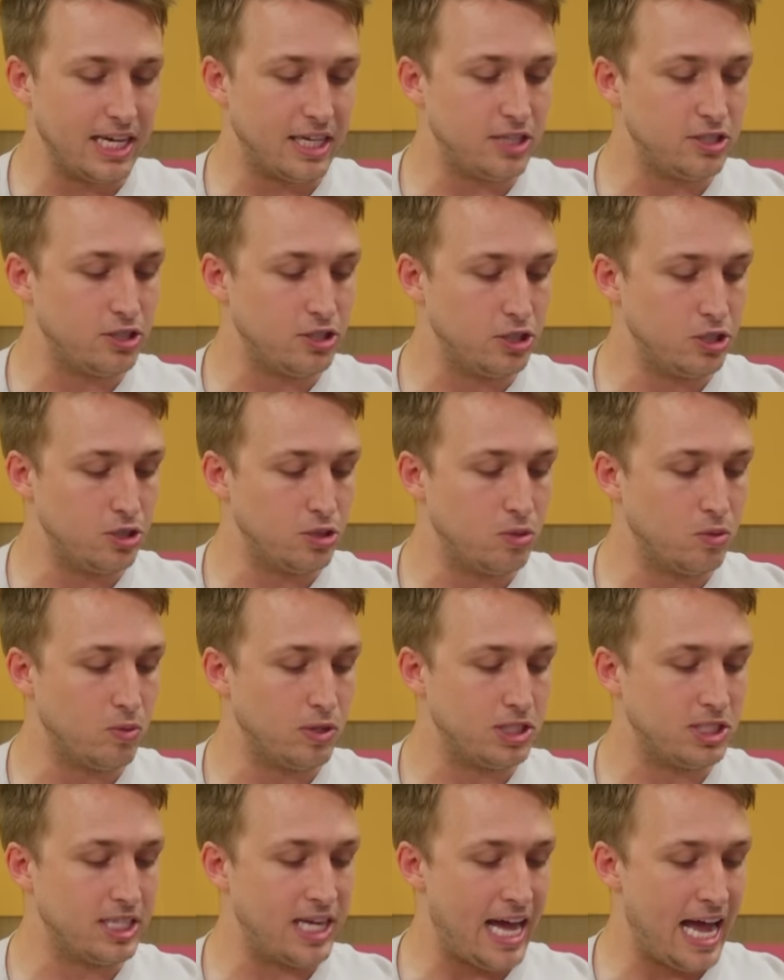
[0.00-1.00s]
I could do
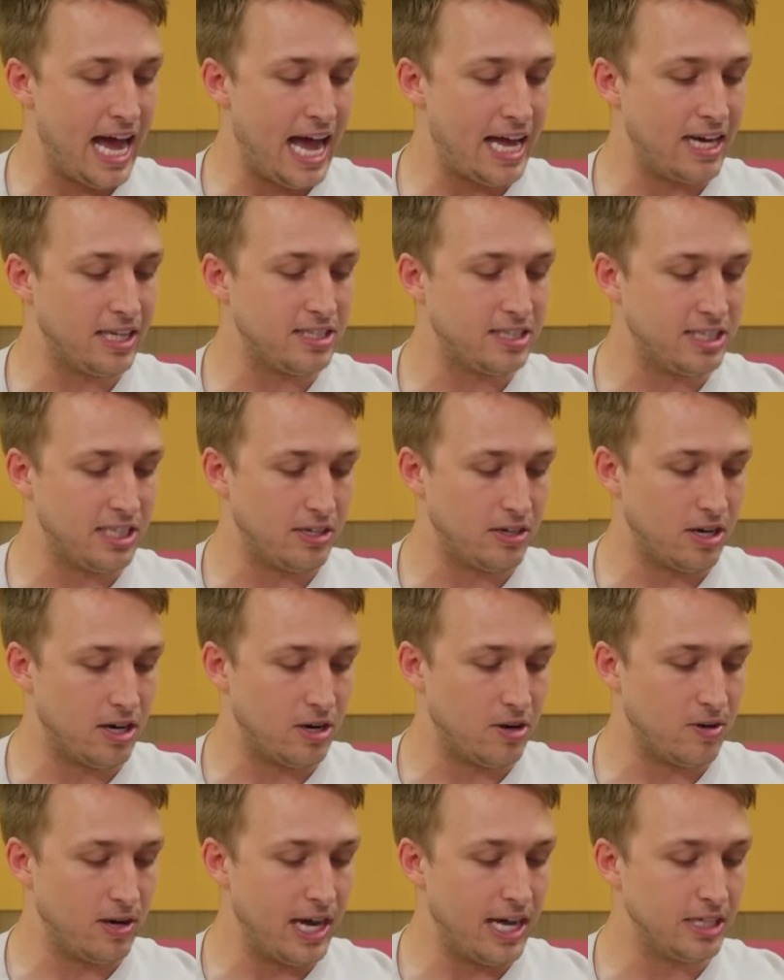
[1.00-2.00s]
was to add a
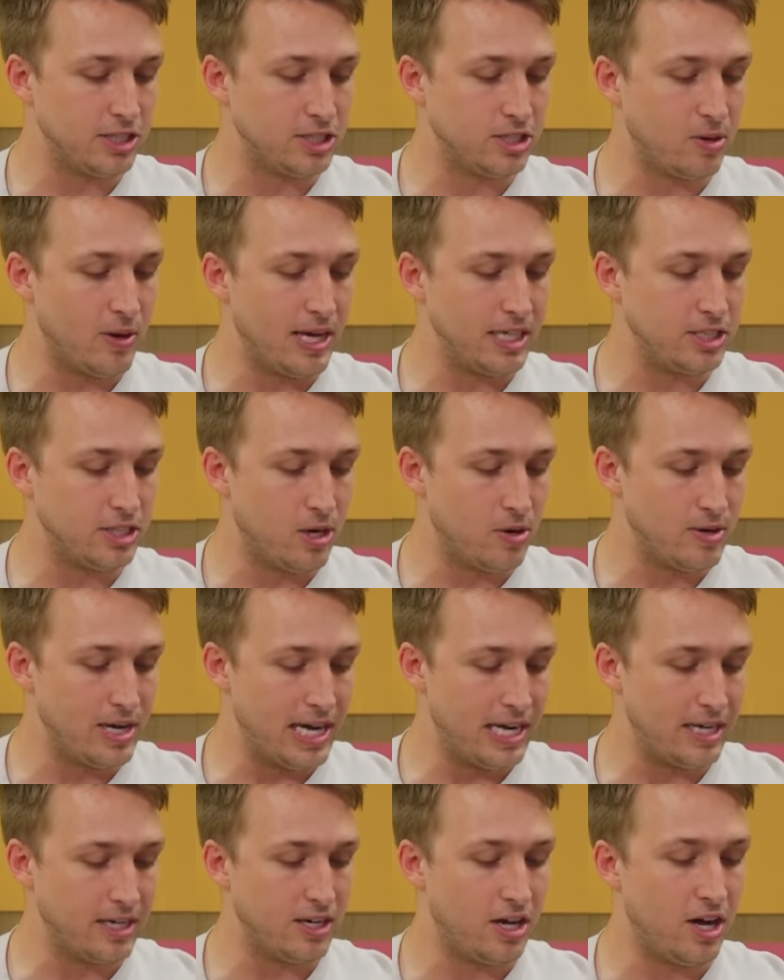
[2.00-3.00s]
zero, and so I
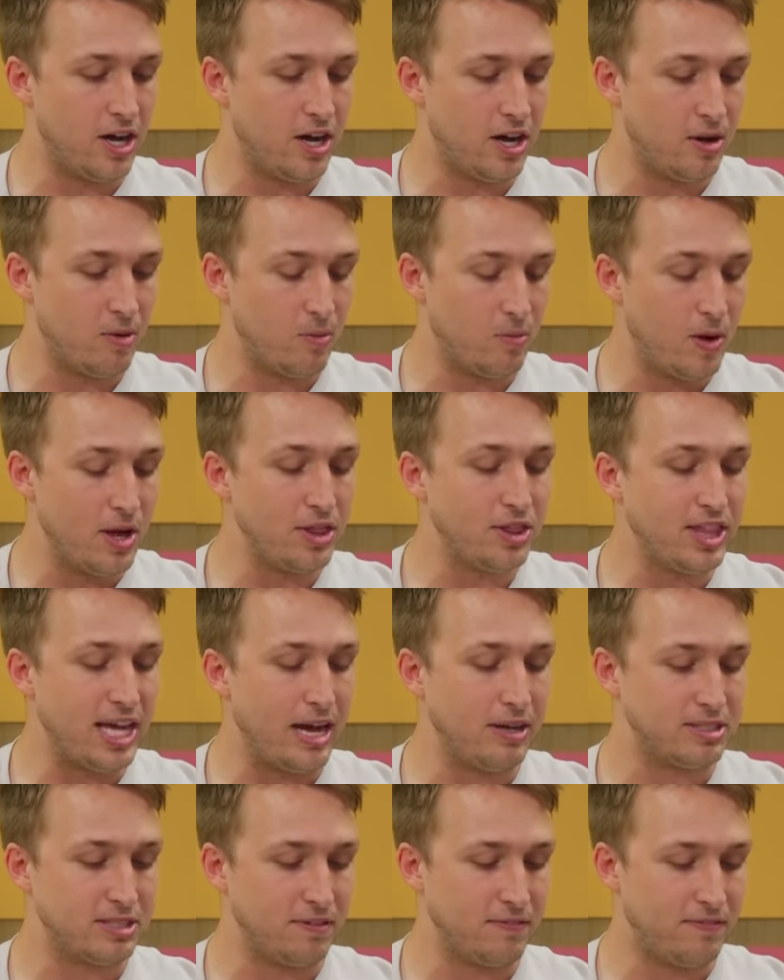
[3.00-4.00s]
donated
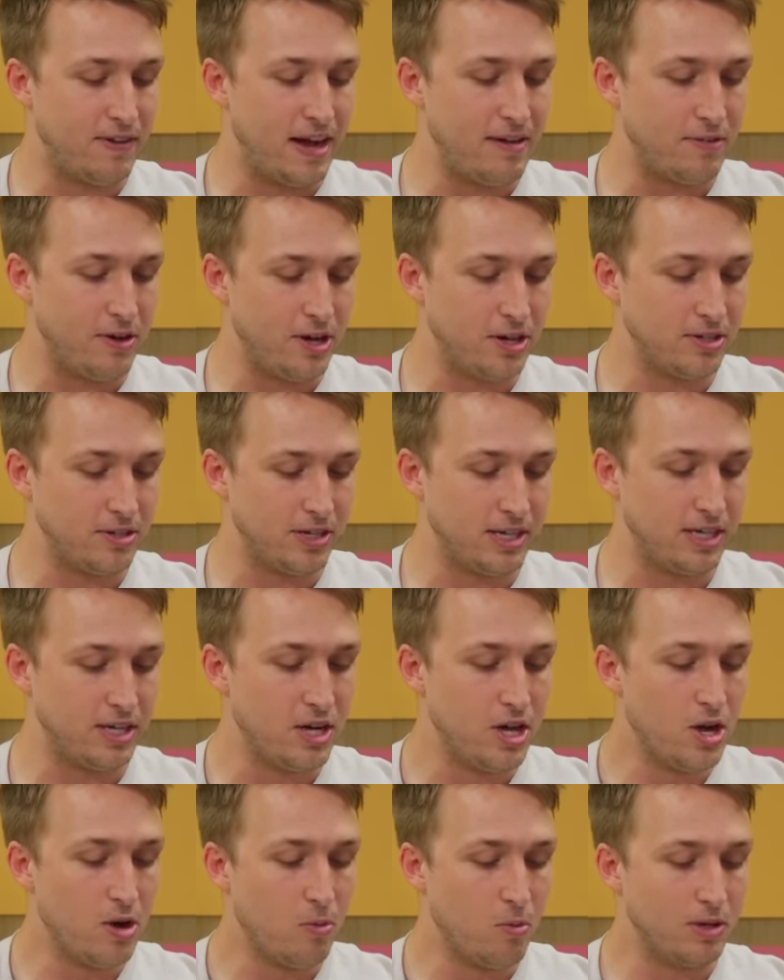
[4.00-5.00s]
$1,500
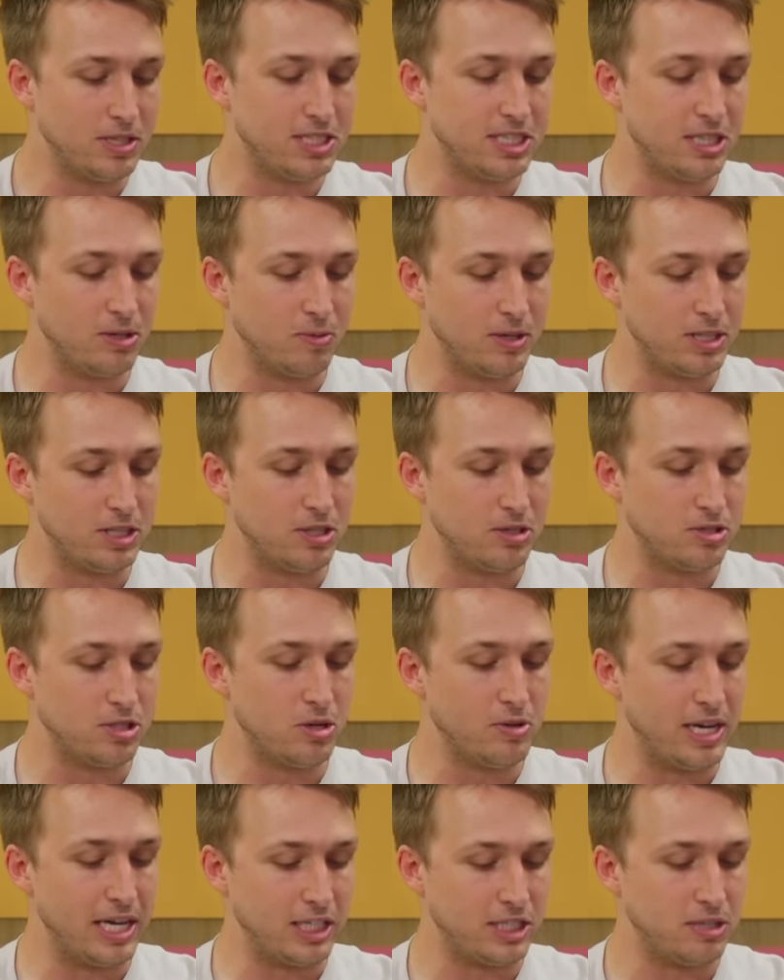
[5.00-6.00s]
once the original
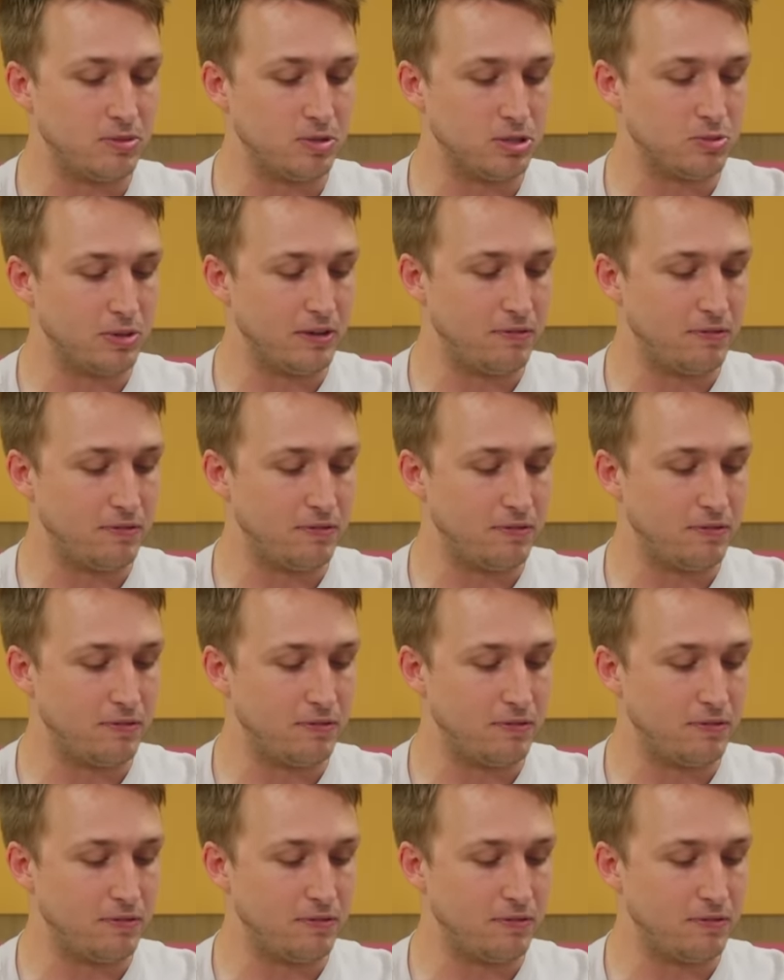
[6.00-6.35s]
donation was